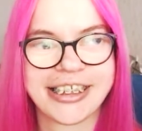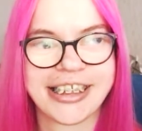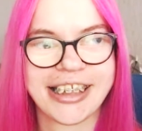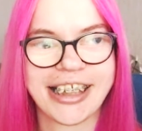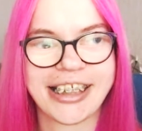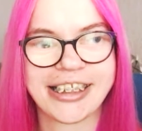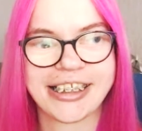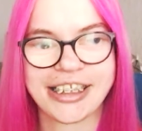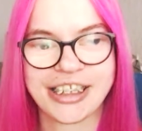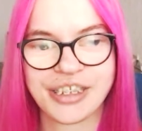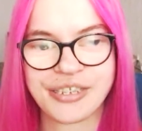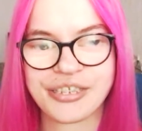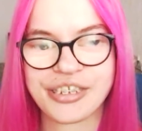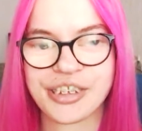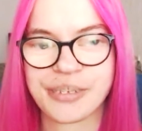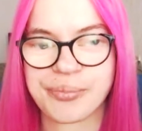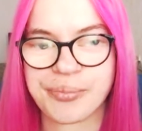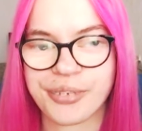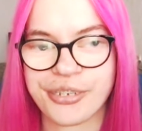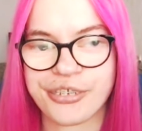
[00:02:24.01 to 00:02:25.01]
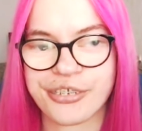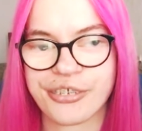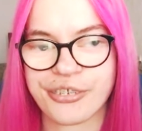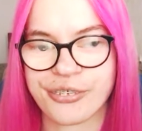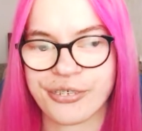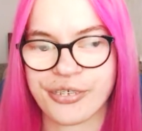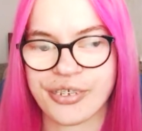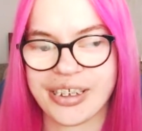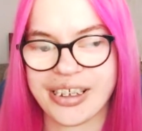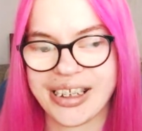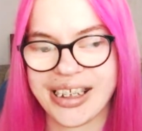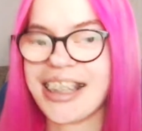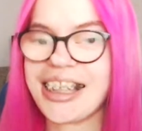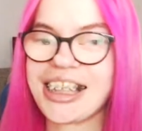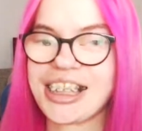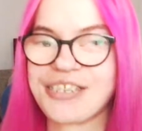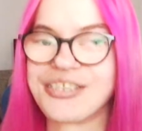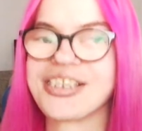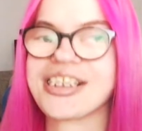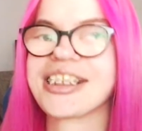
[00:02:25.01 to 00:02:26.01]
Like, this was beautiful, and
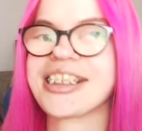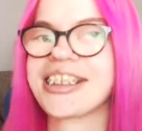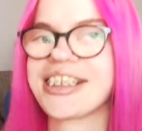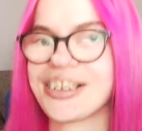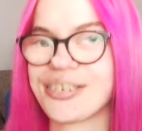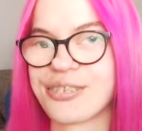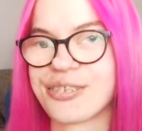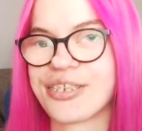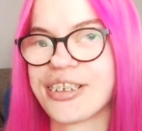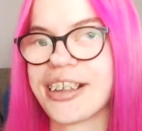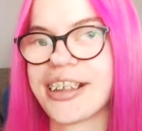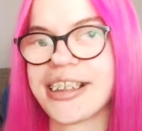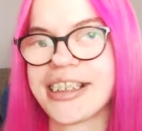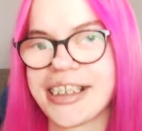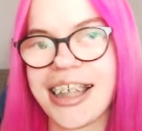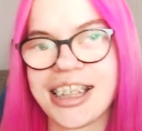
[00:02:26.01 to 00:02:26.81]
this was different,